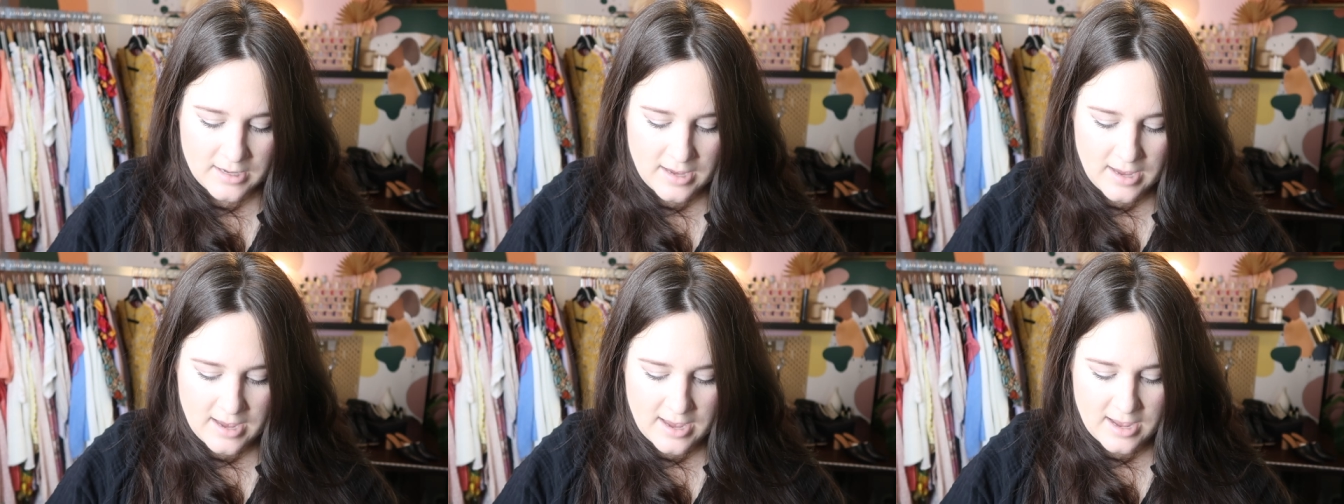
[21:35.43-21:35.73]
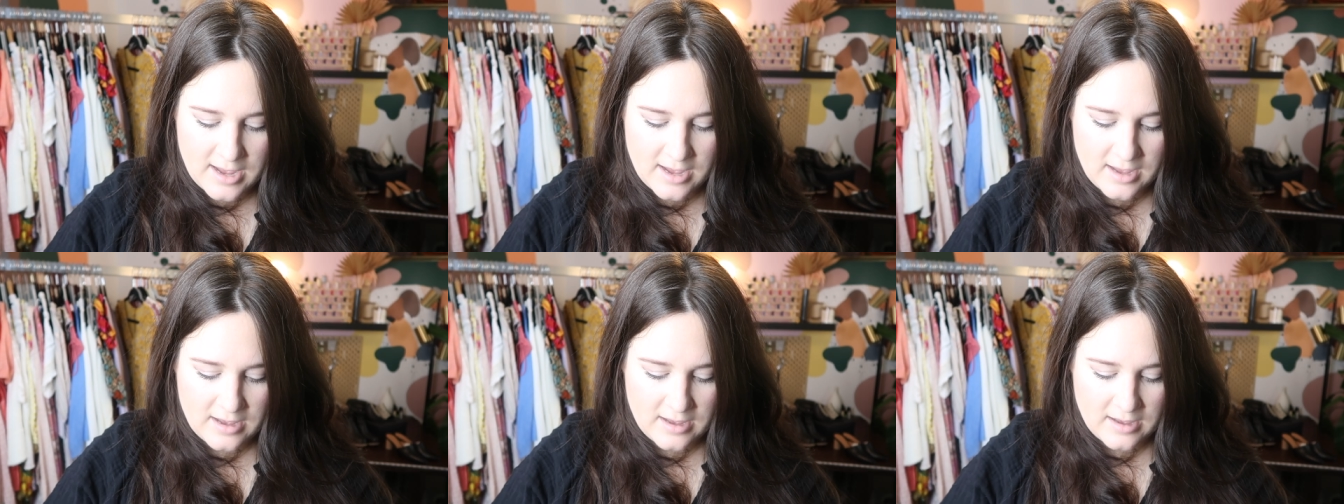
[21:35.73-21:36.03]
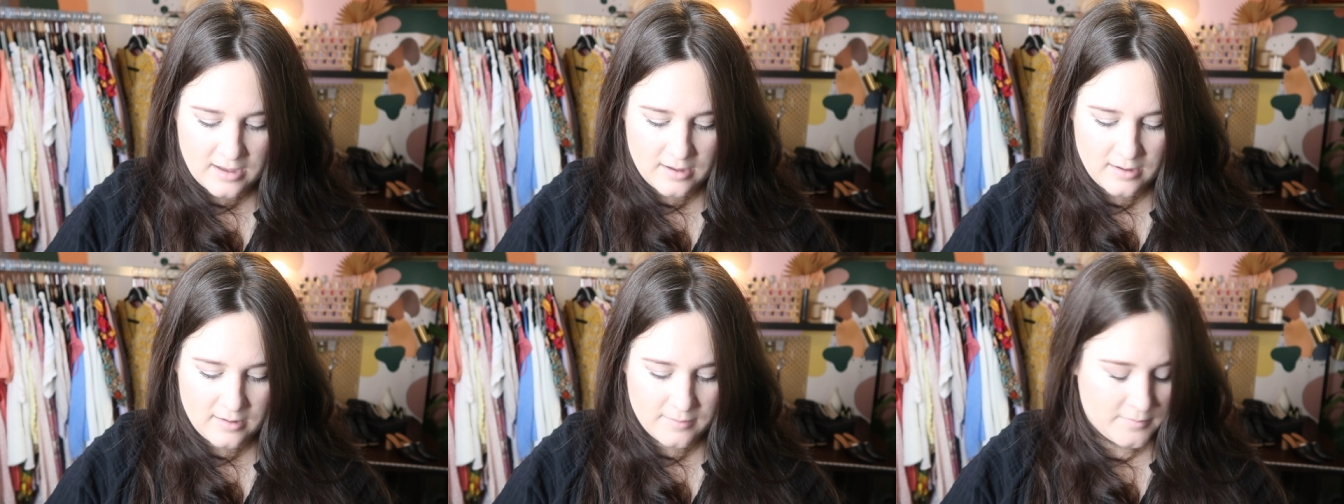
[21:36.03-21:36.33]
Uh,
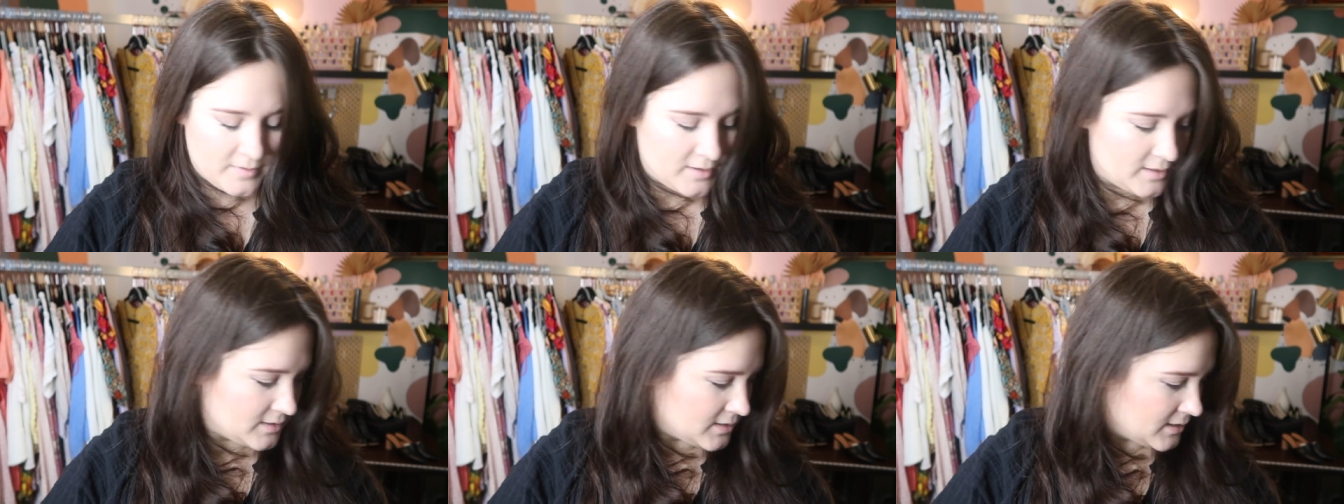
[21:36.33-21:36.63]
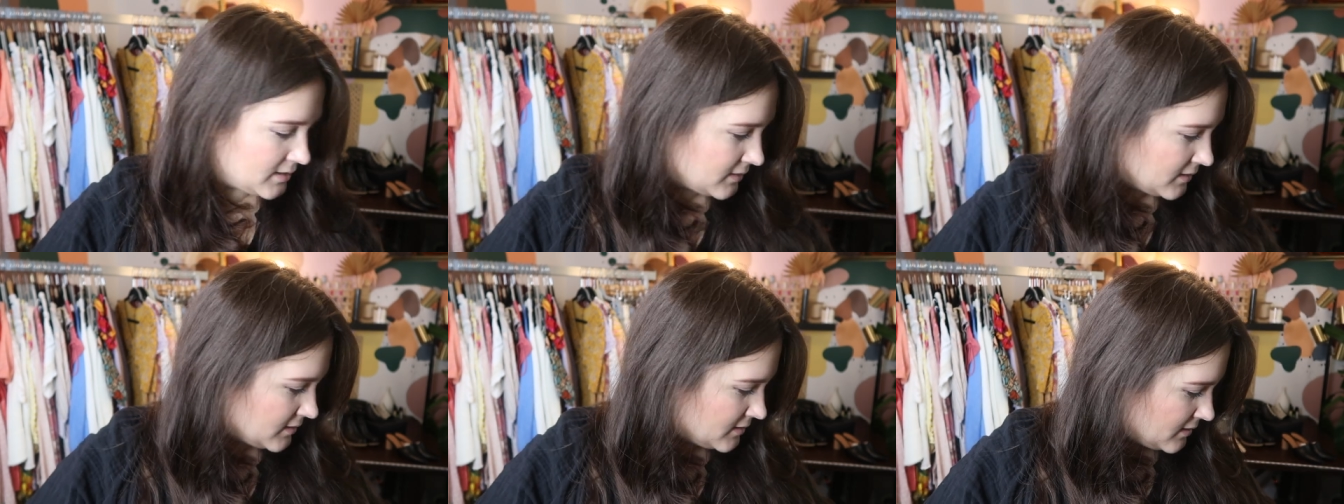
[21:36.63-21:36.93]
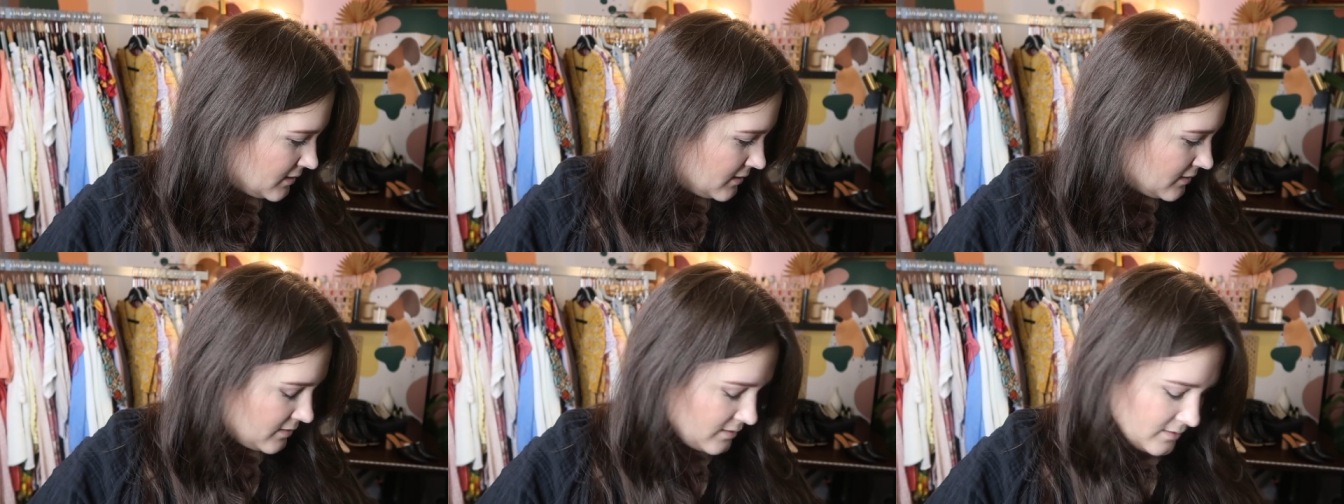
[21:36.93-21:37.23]
I'm gonna take the
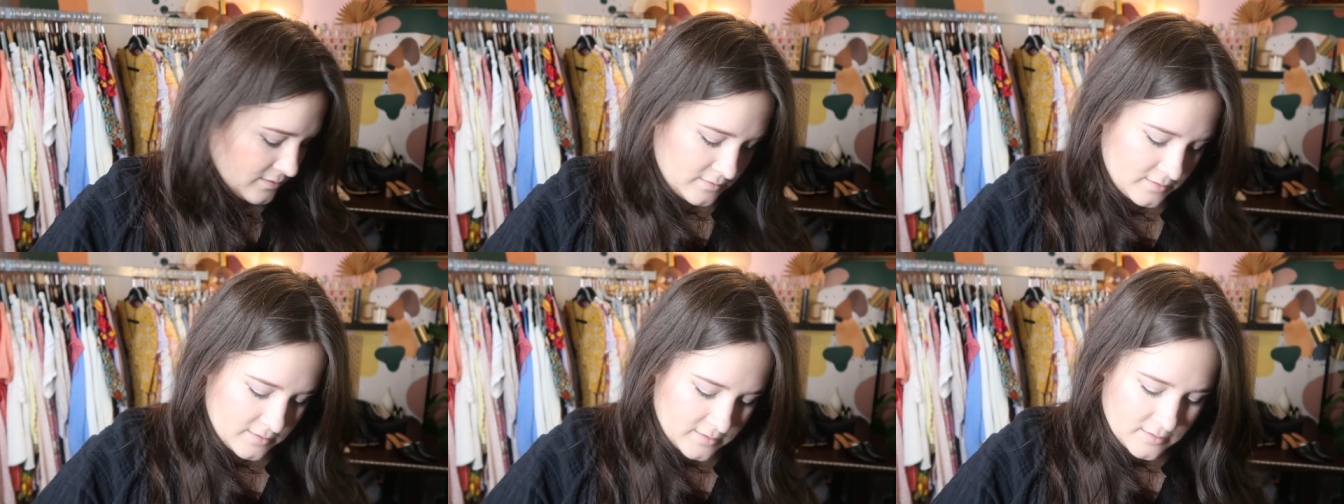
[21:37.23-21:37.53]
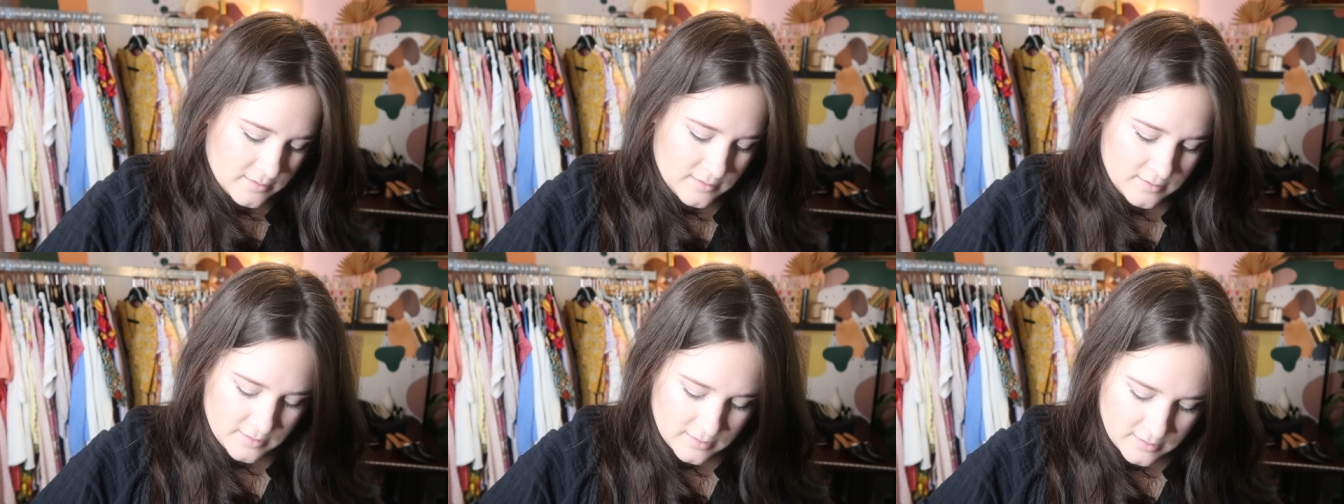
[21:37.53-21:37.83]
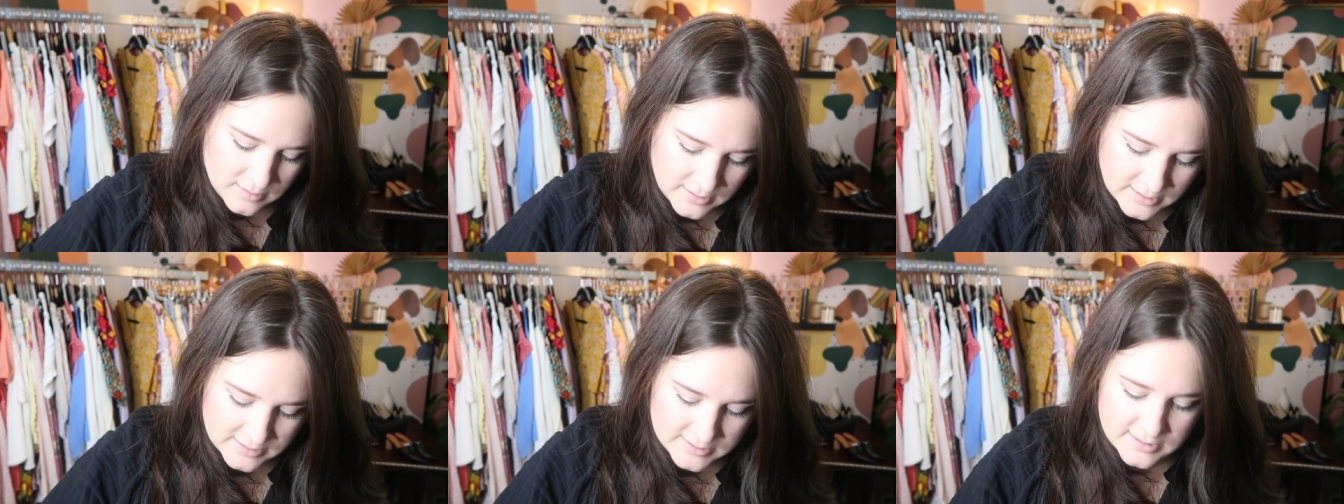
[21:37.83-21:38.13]
tag off.
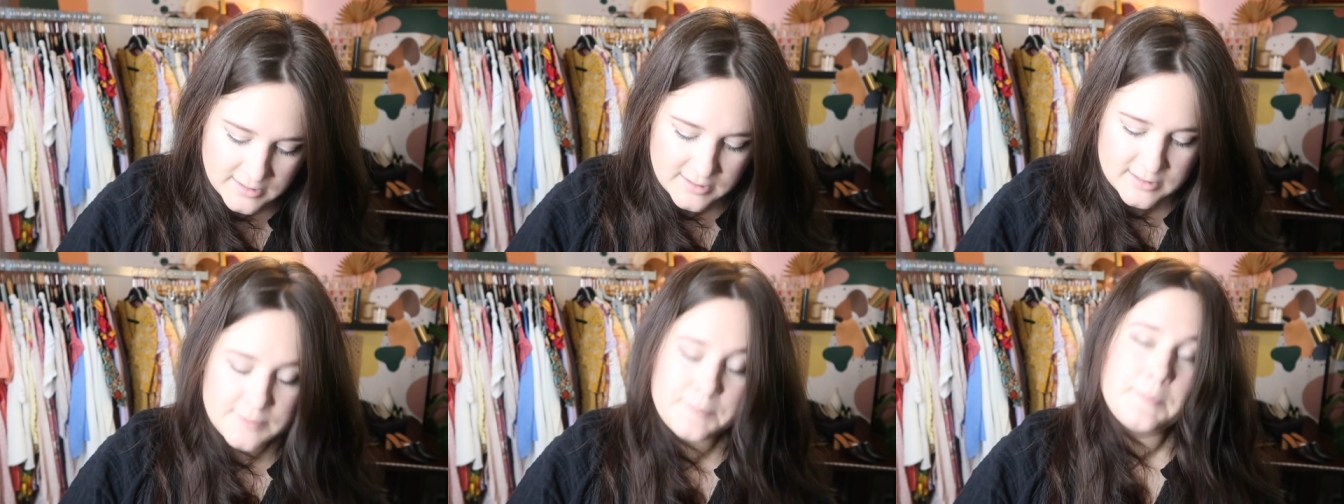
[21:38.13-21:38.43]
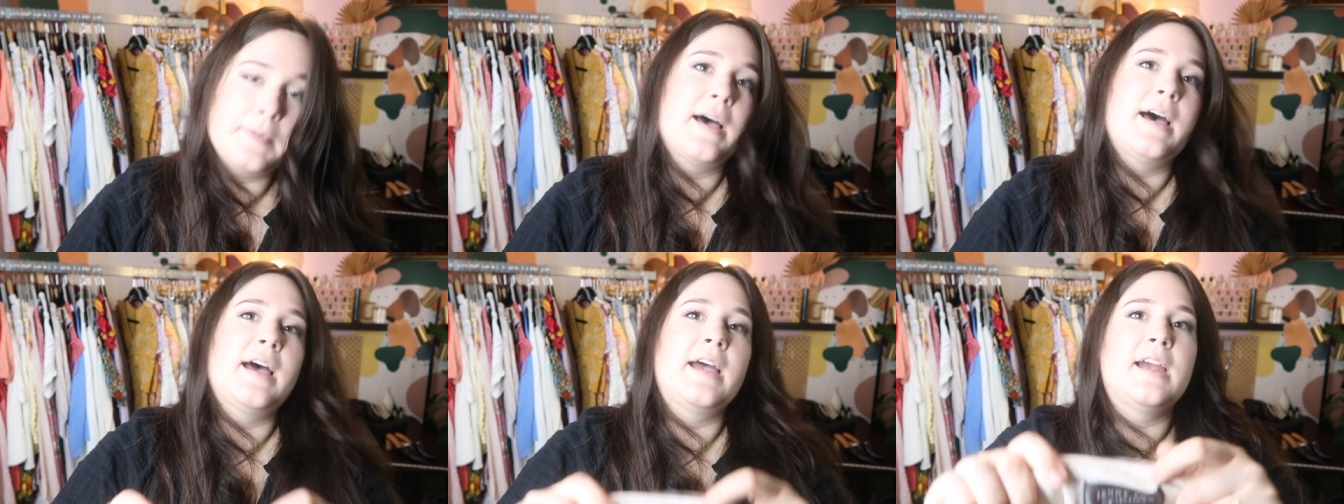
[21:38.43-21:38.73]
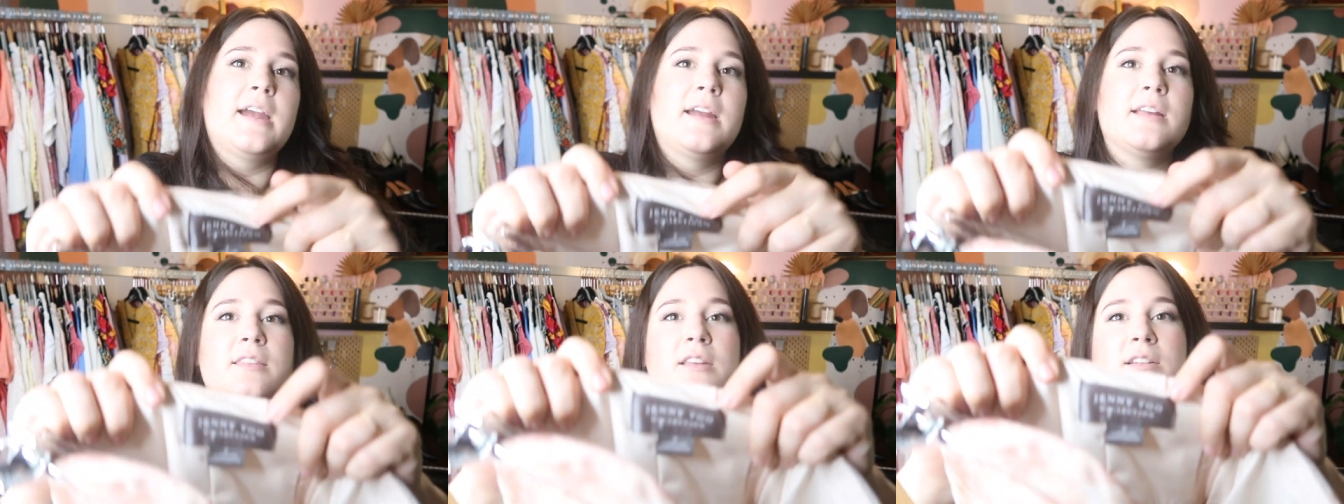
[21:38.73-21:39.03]
This is by